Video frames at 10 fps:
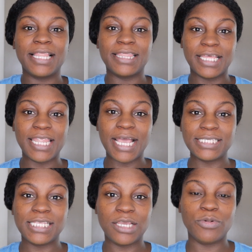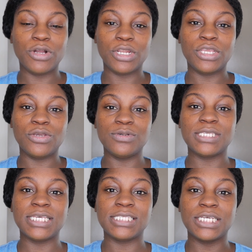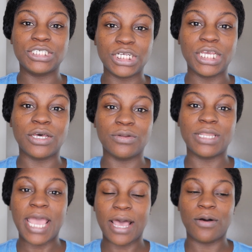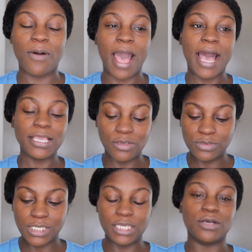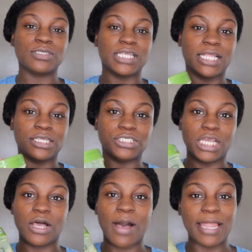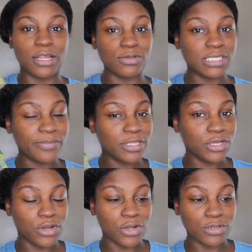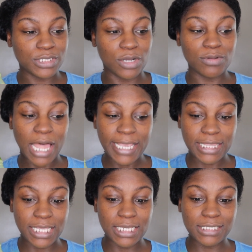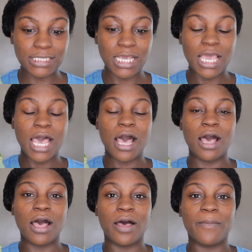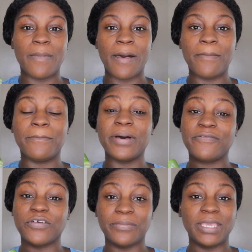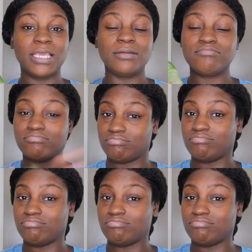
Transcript: The last thing we're going to use is a gel. Now, I use Eco Styler gel. I know some of the girls don't like this, but for me,